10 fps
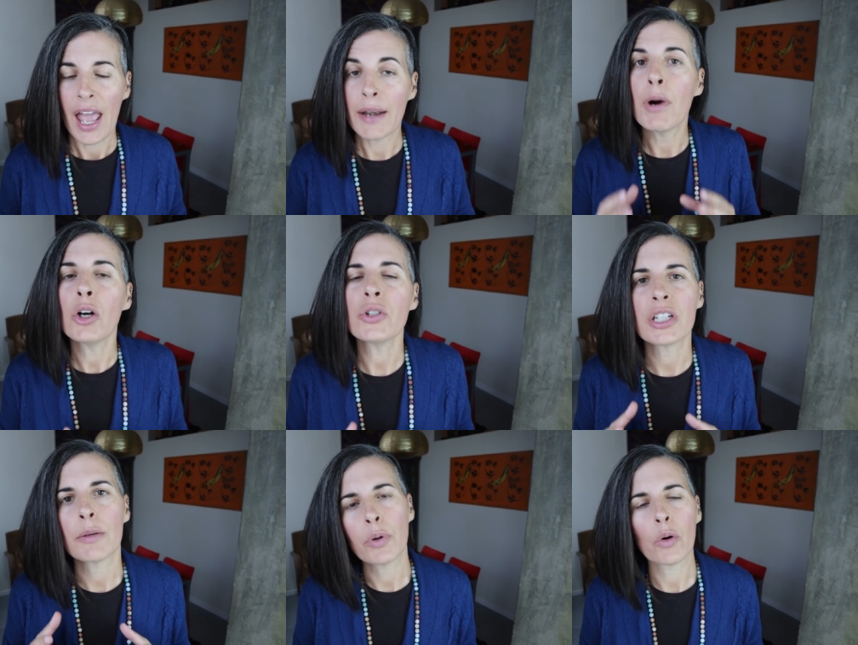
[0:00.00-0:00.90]
And
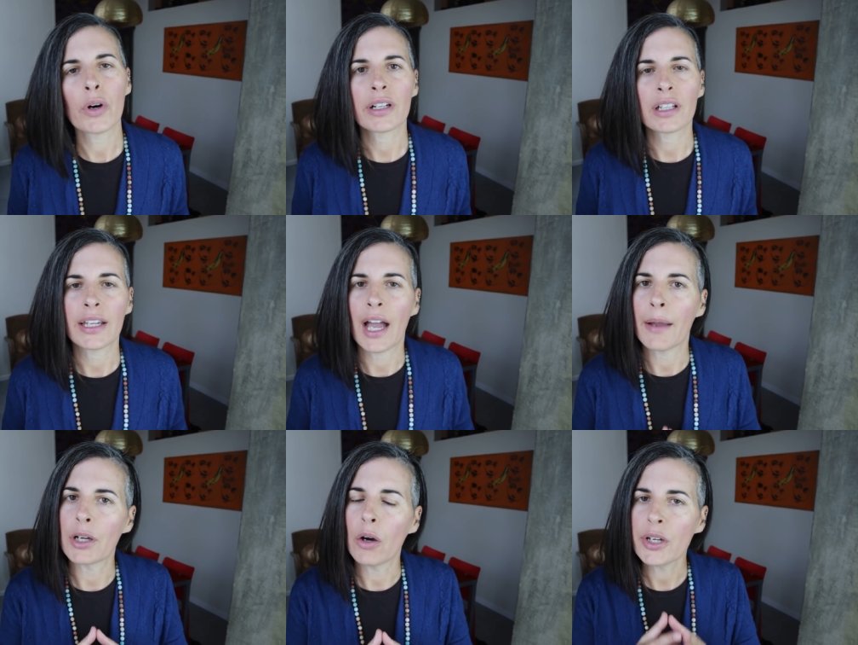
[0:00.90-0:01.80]
most importantly,
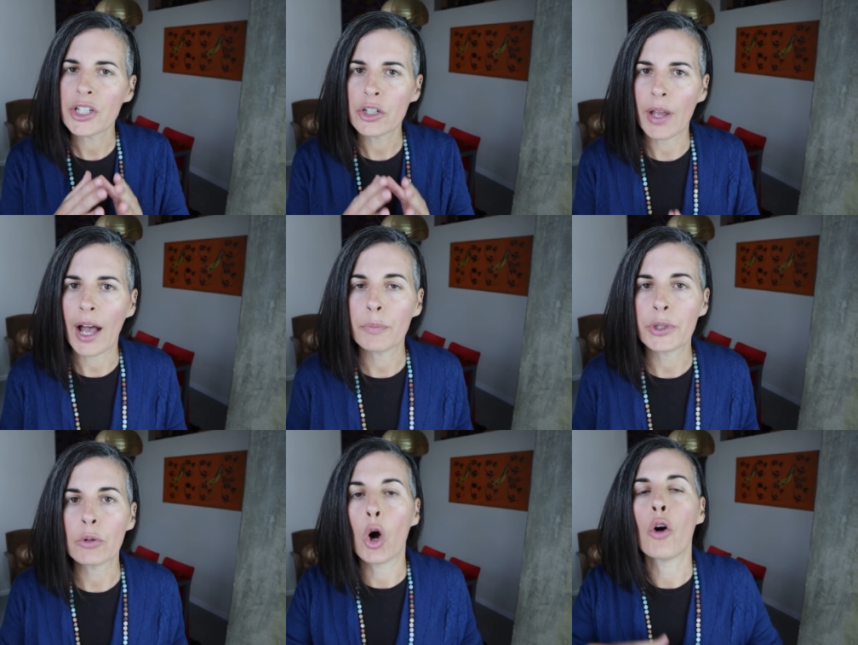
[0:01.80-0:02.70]
I'm going to
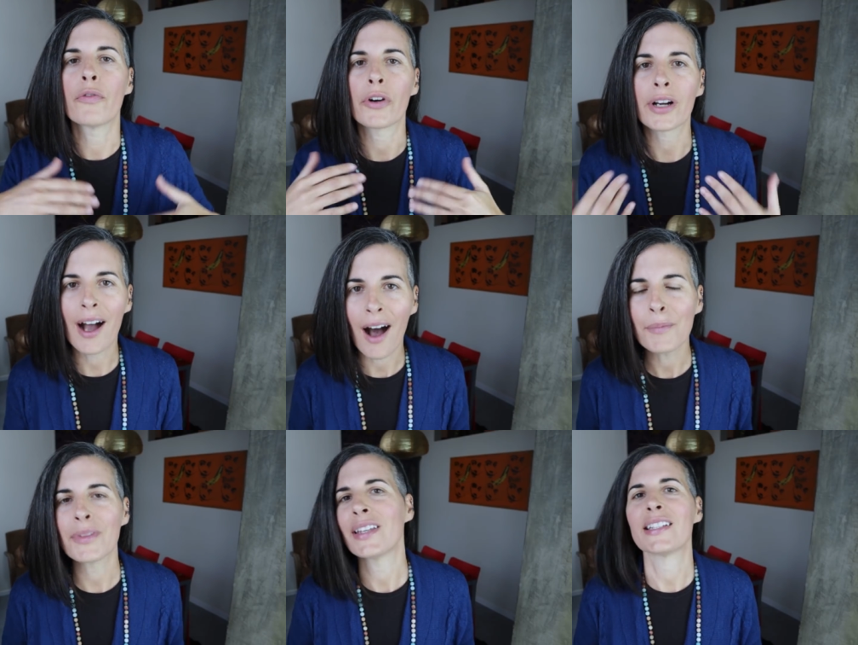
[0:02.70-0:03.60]
help you
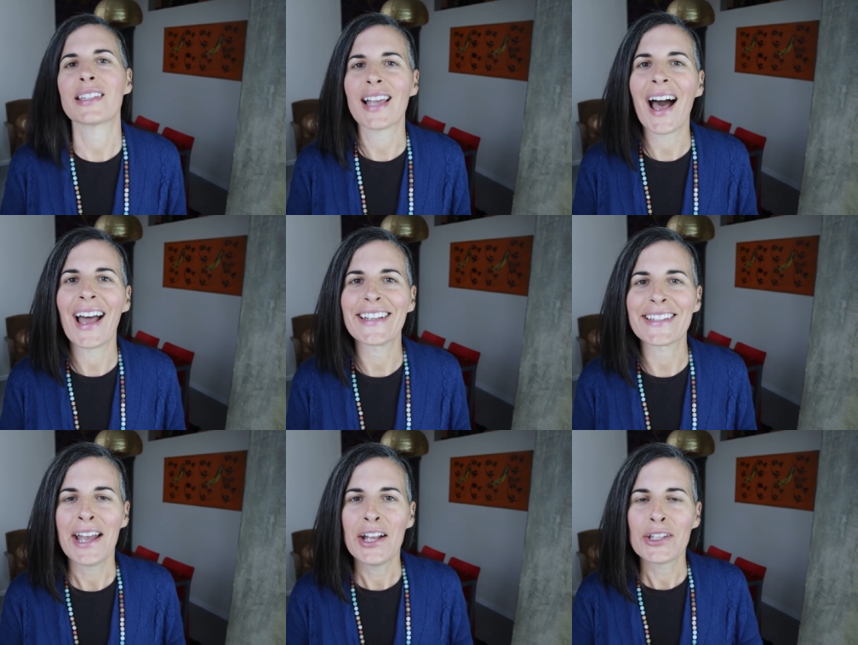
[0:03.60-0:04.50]
overcome these
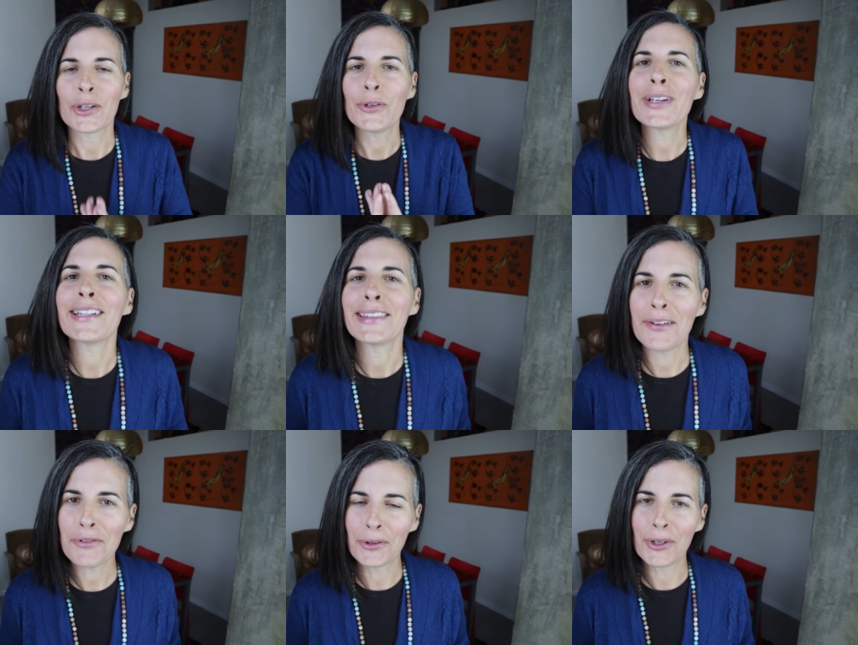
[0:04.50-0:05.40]
signs so you can
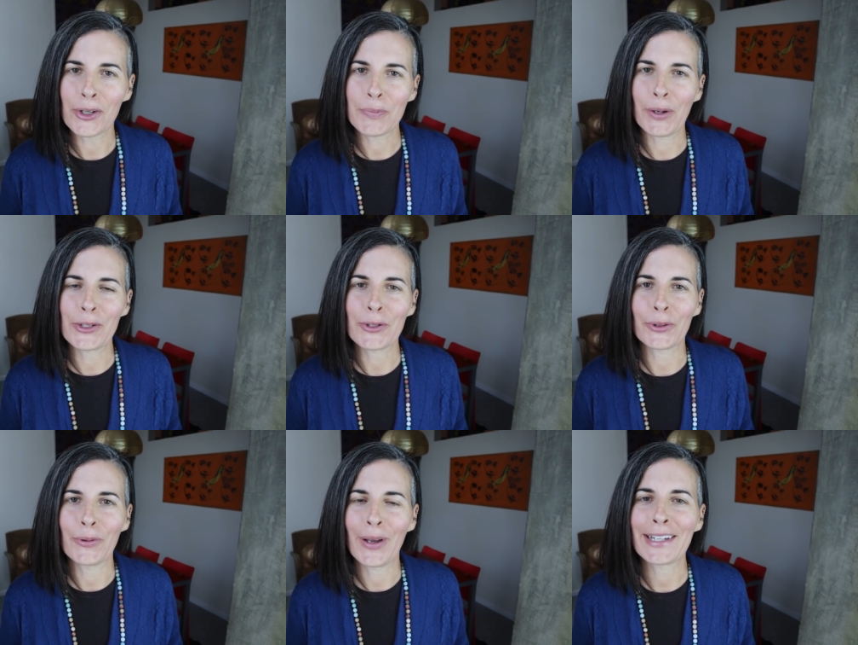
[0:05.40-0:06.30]
live through your
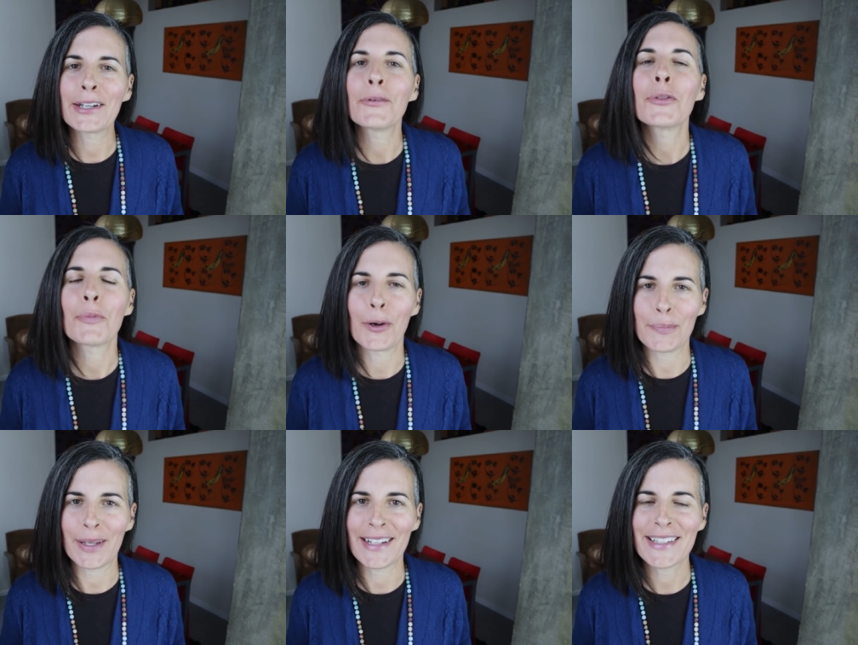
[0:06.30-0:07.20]
spiritual awakening with more
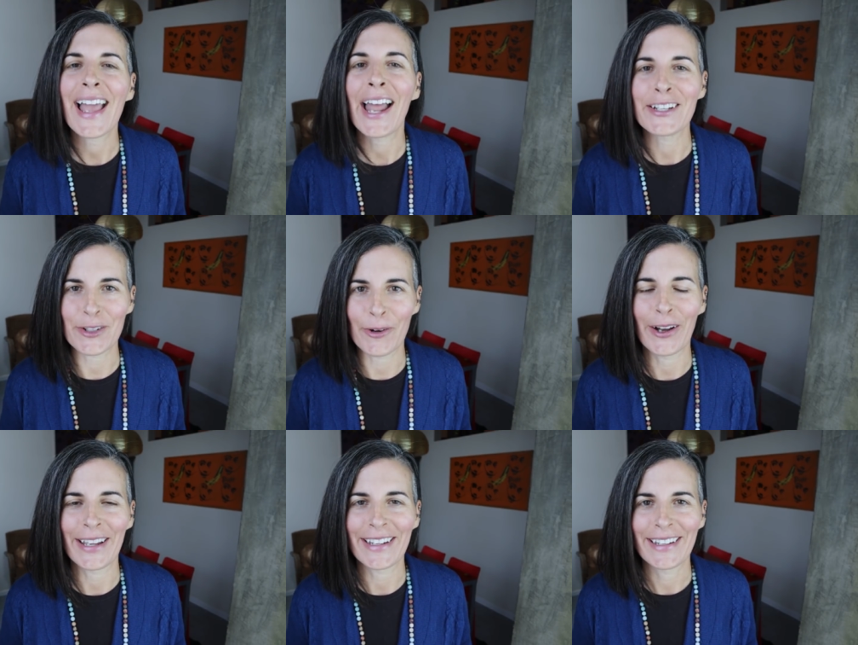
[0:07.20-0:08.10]
peace and
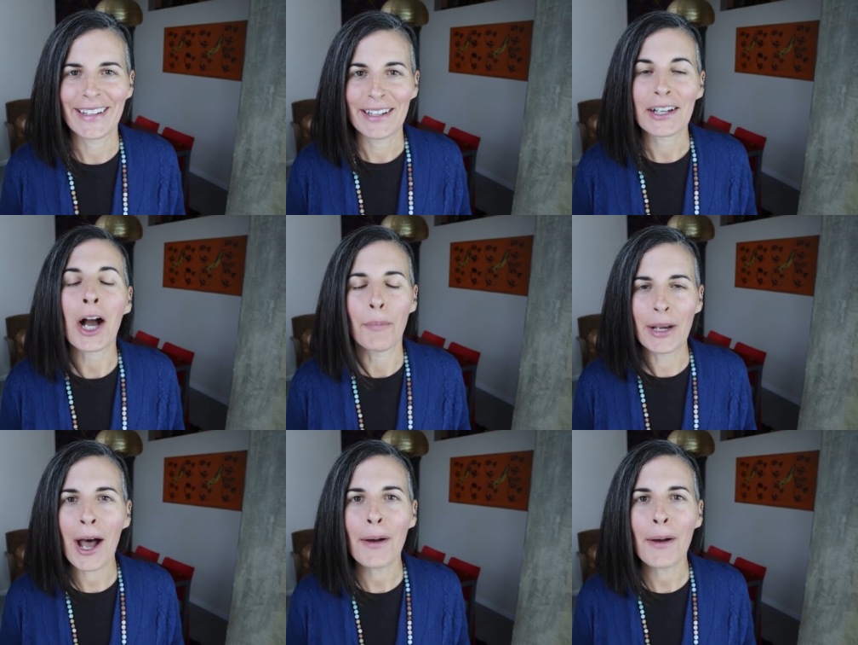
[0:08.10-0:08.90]
joy. Coming